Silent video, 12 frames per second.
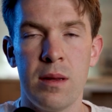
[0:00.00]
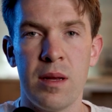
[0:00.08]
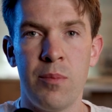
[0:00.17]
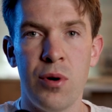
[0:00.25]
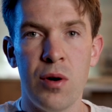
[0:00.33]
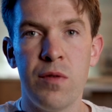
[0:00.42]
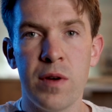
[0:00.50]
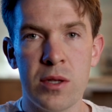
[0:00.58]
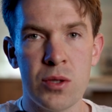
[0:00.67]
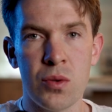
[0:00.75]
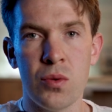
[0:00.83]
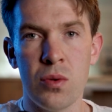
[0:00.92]
the perfect
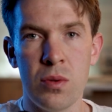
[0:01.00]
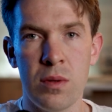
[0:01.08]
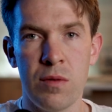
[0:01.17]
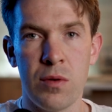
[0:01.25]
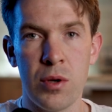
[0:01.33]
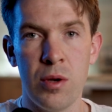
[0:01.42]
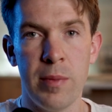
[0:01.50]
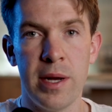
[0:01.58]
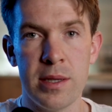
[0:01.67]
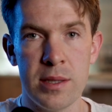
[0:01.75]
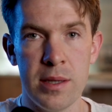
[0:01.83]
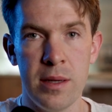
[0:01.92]
tool for
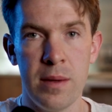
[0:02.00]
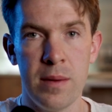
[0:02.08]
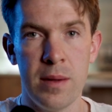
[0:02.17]
humanity.